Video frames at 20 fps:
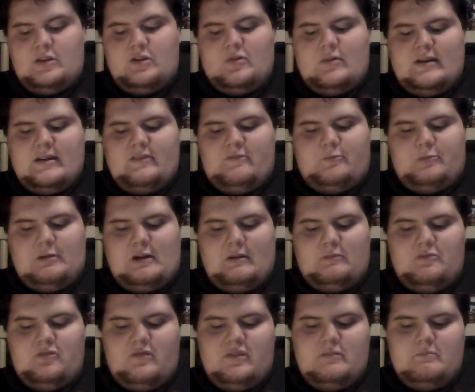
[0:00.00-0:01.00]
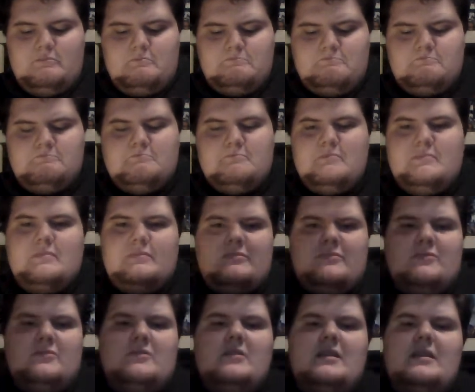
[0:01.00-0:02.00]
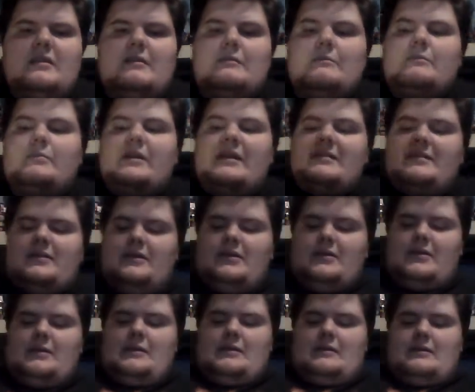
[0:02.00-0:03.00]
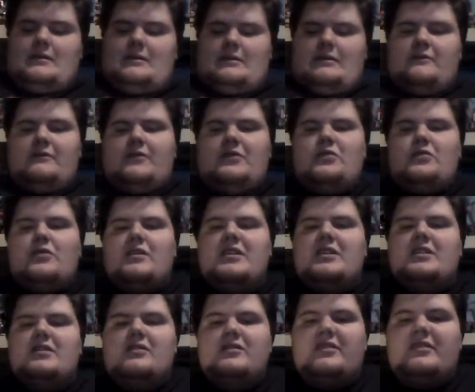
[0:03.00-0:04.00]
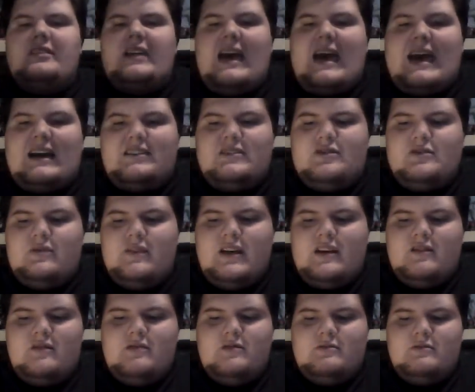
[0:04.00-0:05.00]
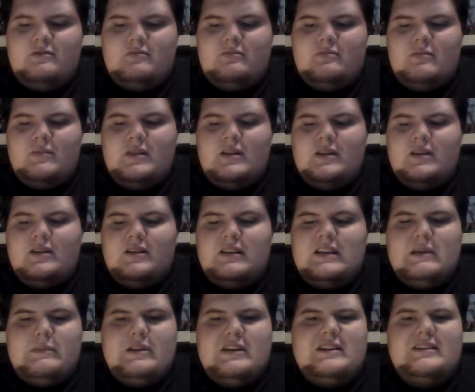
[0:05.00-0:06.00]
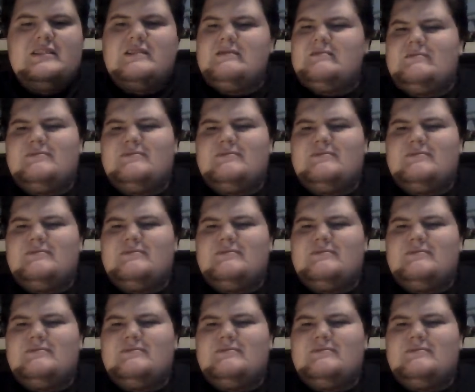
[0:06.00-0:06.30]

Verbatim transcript: Do I have problems with them? Basically, if you want to use his activator gimmick,